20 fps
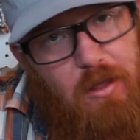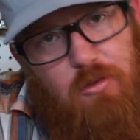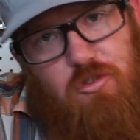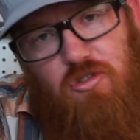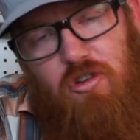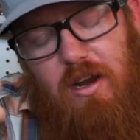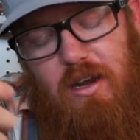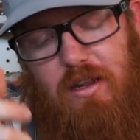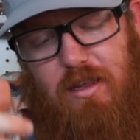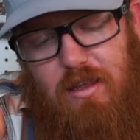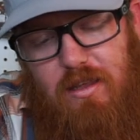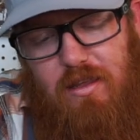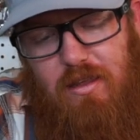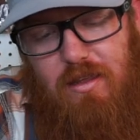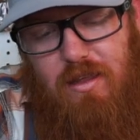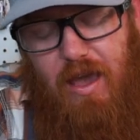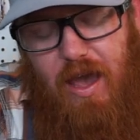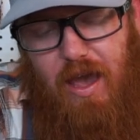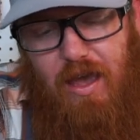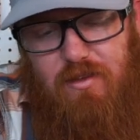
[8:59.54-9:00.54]
I was trying to
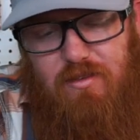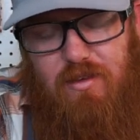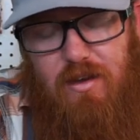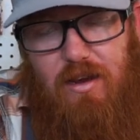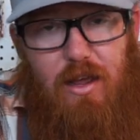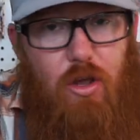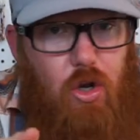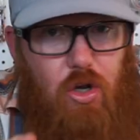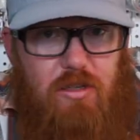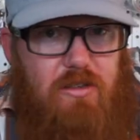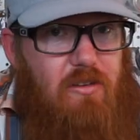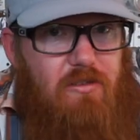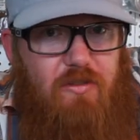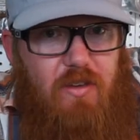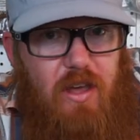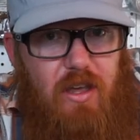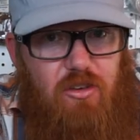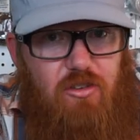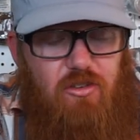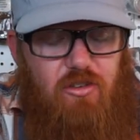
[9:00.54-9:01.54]
cast, and I hooked a
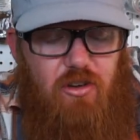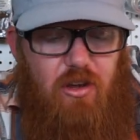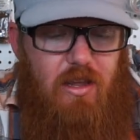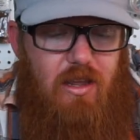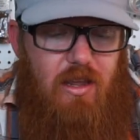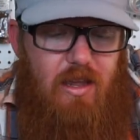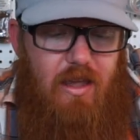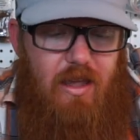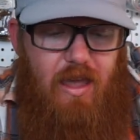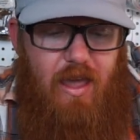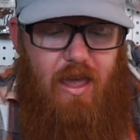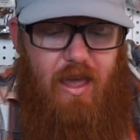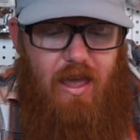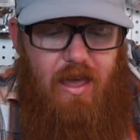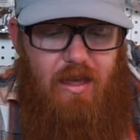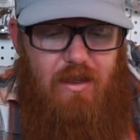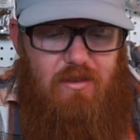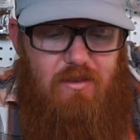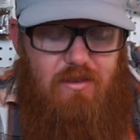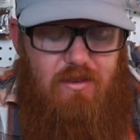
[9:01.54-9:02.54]
fish,
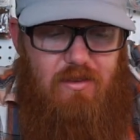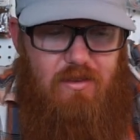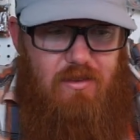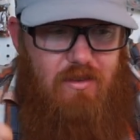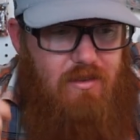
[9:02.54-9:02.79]
and